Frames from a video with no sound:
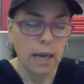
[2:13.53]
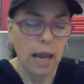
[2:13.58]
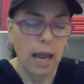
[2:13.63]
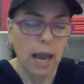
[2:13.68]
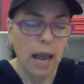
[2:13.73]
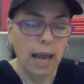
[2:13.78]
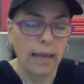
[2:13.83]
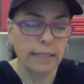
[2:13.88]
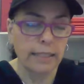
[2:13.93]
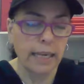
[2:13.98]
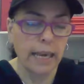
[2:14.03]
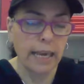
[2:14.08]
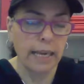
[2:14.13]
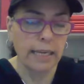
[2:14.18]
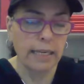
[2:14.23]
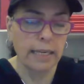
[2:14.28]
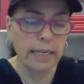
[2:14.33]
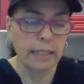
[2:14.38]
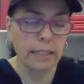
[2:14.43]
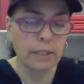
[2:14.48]
I
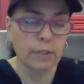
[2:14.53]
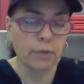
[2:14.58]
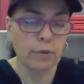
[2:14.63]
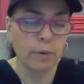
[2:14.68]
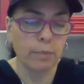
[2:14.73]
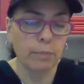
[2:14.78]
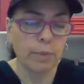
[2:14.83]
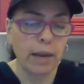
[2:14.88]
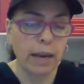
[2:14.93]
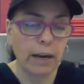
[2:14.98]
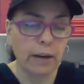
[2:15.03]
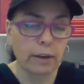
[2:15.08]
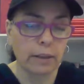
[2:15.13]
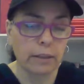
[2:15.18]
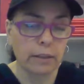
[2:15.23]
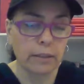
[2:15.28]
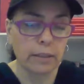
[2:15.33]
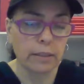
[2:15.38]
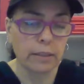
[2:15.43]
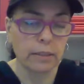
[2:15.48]
take kids from
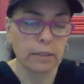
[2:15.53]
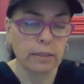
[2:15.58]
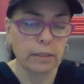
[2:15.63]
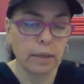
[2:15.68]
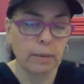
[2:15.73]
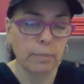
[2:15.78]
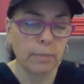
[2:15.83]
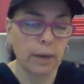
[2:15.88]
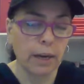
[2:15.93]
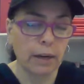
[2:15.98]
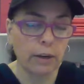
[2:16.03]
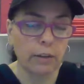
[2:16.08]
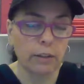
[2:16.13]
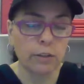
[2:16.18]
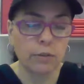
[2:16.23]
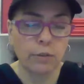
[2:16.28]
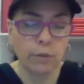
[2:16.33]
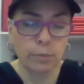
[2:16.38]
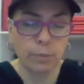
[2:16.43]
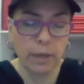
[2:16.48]
parents and
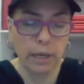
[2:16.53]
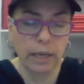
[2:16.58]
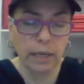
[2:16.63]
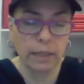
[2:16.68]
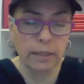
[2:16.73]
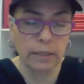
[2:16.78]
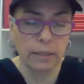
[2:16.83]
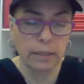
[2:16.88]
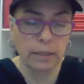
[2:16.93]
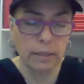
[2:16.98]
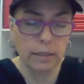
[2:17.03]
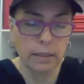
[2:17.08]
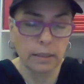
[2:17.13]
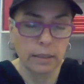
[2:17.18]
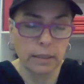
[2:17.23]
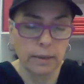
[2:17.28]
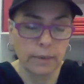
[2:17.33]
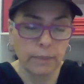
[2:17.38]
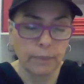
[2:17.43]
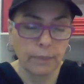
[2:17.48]
parents from kids.
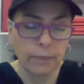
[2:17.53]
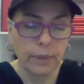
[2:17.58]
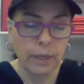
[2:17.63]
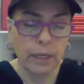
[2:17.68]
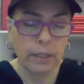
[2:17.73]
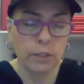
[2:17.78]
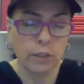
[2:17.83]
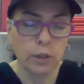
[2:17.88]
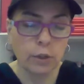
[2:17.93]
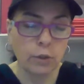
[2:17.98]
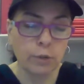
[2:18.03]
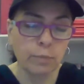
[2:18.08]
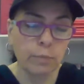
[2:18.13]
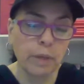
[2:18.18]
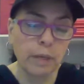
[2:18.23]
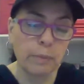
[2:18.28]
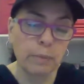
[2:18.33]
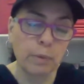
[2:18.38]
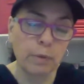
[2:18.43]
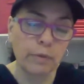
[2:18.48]
I turn
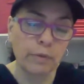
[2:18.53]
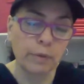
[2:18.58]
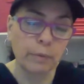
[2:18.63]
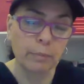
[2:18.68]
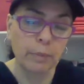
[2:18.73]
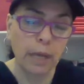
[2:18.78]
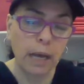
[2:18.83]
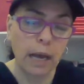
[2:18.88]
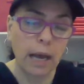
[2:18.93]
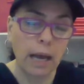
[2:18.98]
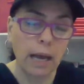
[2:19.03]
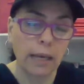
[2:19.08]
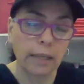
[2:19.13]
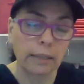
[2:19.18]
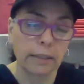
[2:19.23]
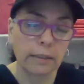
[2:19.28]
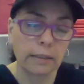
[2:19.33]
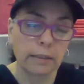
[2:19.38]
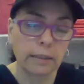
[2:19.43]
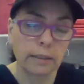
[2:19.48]
people from
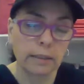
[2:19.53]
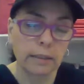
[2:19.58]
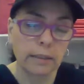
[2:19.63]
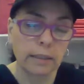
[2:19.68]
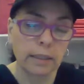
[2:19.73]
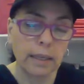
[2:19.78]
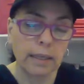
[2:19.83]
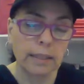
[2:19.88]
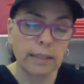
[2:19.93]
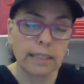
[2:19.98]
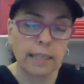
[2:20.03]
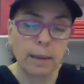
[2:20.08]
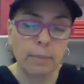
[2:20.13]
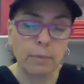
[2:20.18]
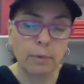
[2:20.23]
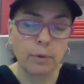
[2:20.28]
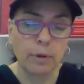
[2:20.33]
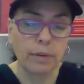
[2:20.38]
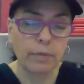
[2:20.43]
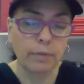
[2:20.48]
God and
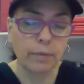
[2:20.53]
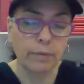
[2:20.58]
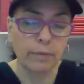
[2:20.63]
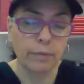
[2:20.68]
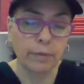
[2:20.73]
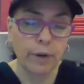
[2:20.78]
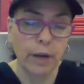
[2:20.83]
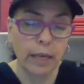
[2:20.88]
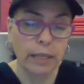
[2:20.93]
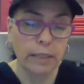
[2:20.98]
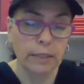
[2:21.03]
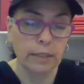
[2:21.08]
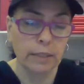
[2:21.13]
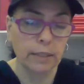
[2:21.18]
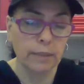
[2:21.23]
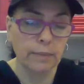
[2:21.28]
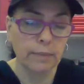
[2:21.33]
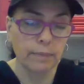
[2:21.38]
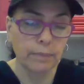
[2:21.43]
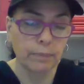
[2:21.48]
separate from
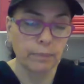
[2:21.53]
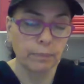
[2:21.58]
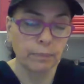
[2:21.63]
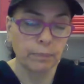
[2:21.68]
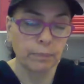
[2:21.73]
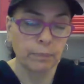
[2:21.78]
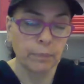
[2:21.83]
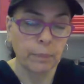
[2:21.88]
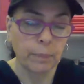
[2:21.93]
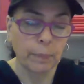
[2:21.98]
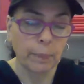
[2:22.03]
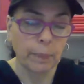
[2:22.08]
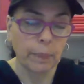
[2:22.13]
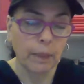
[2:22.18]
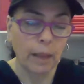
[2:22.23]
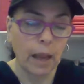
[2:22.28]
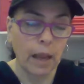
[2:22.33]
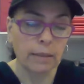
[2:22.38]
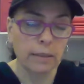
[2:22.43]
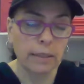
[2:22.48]
friends.
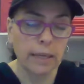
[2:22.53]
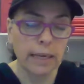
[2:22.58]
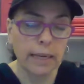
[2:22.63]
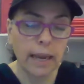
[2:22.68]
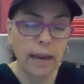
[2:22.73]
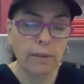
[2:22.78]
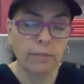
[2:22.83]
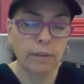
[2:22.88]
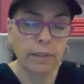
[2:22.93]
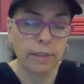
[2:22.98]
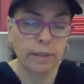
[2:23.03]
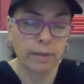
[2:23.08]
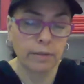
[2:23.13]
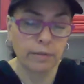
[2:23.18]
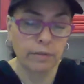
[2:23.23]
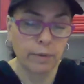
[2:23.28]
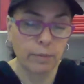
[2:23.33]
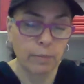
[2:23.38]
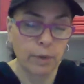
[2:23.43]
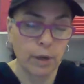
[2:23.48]
I'll take everything
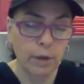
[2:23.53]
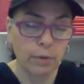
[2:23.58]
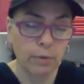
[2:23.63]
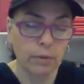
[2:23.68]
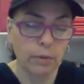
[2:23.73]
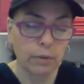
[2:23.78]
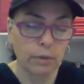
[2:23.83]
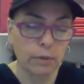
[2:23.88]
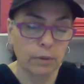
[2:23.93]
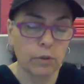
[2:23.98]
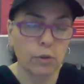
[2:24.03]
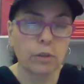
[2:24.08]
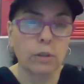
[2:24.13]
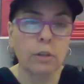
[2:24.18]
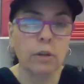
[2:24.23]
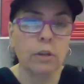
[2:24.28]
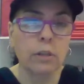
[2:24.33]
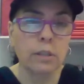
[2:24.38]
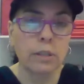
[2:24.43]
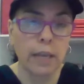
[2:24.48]
from you, your
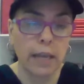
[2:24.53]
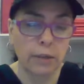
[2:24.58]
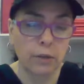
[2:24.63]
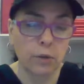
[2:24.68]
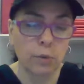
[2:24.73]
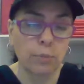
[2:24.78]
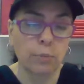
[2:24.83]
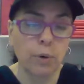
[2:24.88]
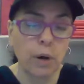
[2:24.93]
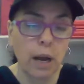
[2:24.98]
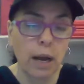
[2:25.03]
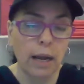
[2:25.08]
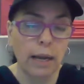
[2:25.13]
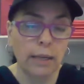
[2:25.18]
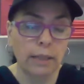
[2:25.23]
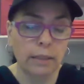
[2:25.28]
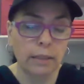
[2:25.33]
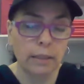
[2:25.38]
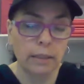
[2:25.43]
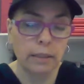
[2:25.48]
looks and your
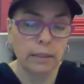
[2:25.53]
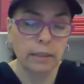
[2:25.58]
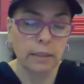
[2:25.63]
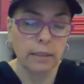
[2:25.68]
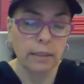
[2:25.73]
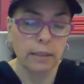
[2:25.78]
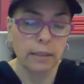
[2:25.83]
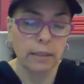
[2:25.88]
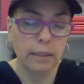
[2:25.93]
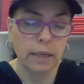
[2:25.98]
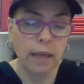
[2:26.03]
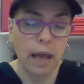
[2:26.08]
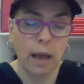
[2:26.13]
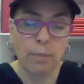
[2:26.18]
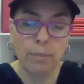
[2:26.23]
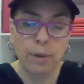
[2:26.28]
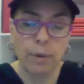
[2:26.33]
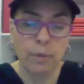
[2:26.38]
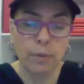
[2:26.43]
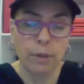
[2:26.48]
pride. I'll
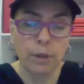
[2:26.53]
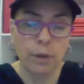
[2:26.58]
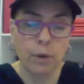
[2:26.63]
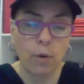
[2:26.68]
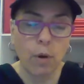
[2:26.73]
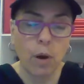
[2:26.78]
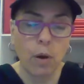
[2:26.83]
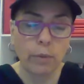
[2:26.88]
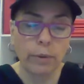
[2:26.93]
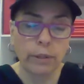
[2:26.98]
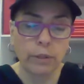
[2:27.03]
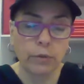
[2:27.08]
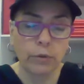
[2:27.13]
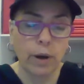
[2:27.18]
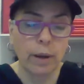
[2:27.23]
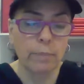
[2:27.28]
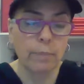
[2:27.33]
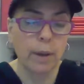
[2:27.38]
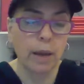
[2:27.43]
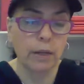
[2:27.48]
be with you always
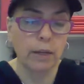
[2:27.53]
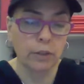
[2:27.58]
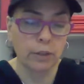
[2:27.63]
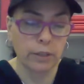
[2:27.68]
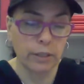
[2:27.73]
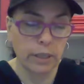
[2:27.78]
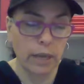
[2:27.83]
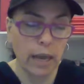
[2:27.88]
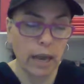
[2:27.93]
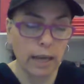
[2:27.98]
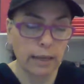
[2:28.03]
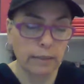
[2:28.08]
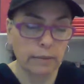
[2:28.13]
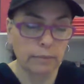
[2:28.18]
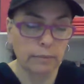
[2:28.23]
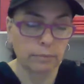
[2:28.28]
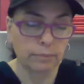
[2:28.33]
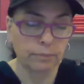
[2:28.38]
right by your side.